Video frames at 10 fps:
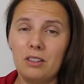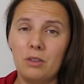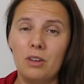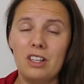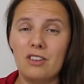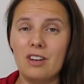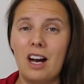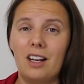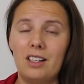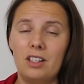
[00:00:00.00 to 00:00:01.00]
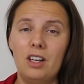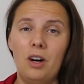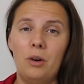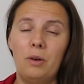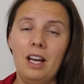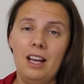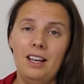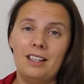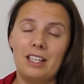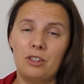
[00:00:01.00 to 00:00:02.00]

score, you're not gonna know the